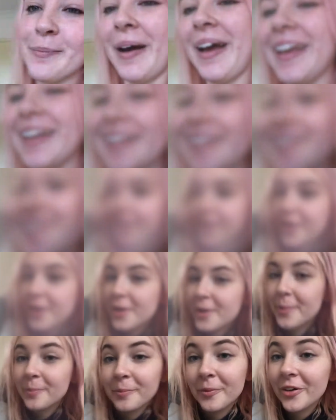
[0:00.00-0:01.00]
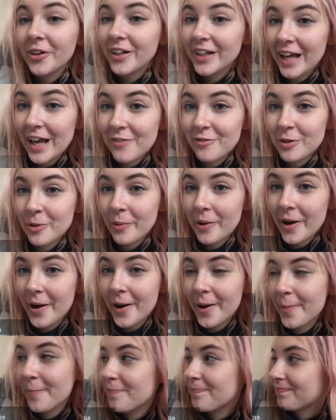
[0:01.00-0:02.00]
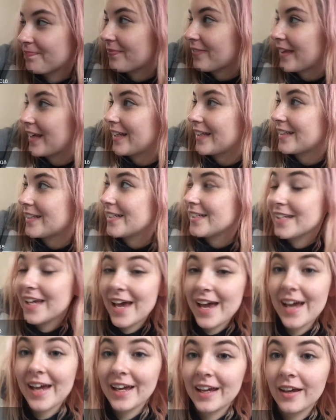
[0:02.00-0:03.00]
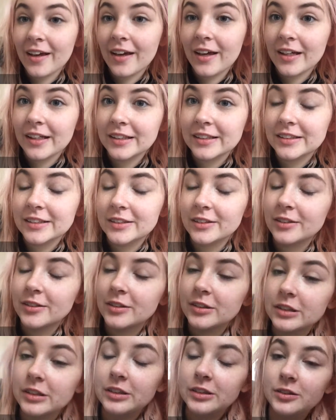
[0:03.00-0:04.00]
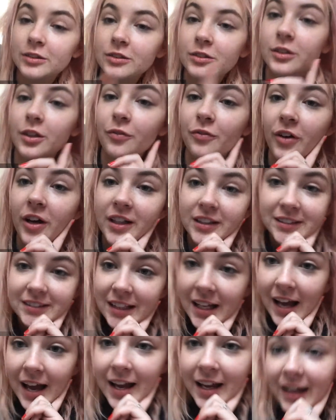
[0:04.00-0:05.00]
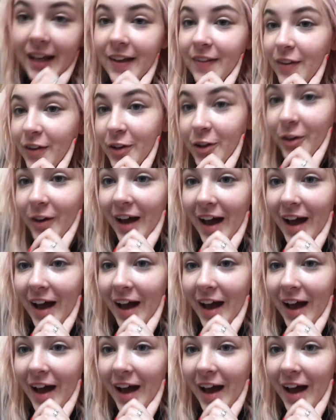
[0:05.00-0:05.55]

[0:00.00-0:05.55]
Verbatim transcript: Bye. Morning everyone. Today is the first day in the new